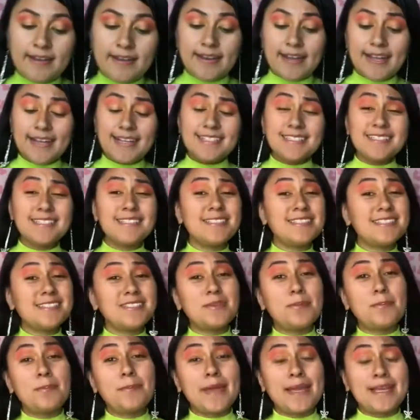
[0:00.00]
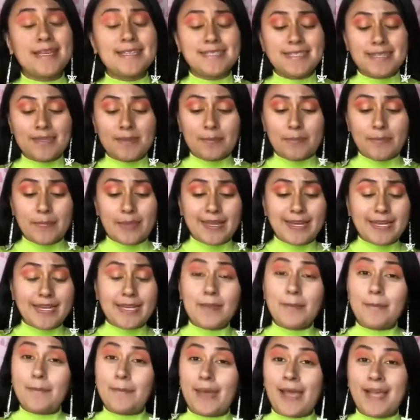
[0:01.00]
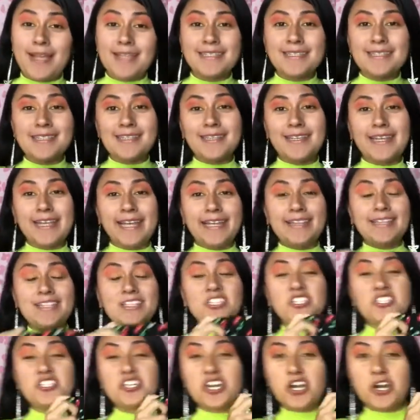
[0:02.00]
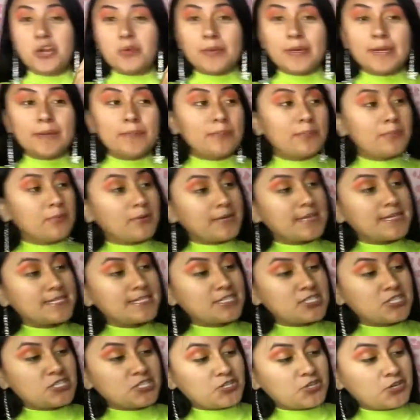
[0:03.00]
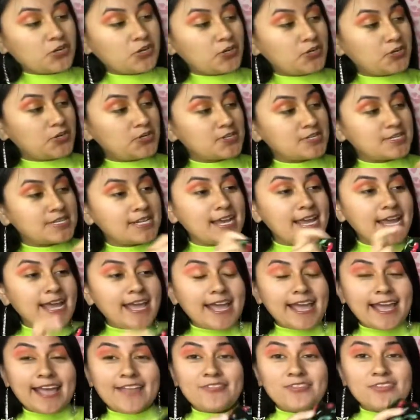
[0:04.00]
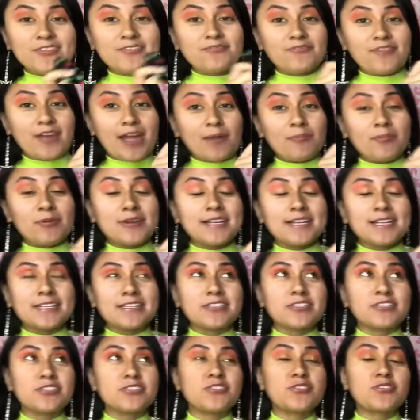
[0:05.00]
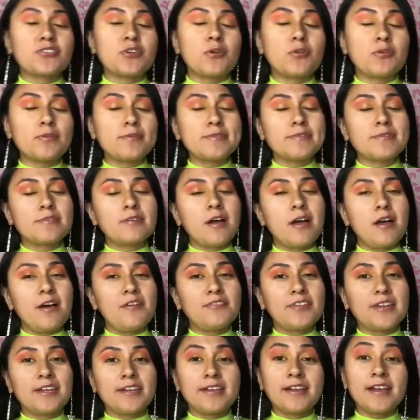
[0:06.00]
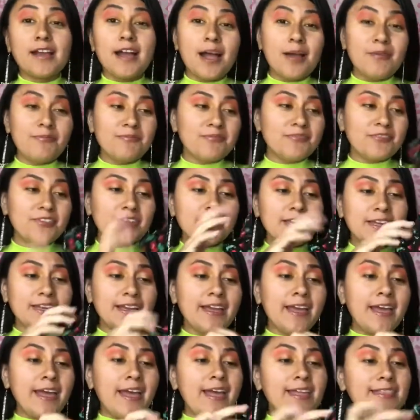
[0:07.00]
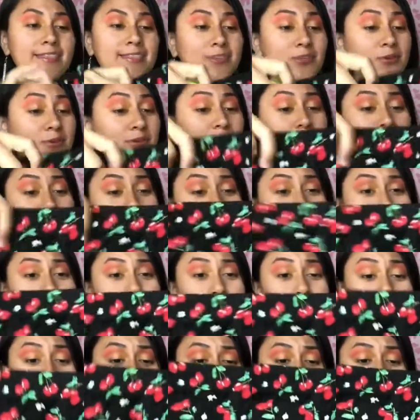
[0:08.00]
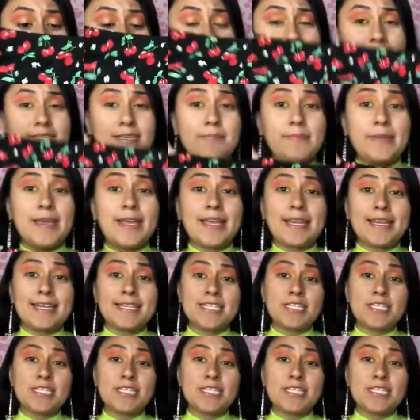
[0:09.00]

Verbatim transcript: Next is this amazing midi maxi length cherry print skirt and the fabric is so soft and comfy. You can even crop this and make it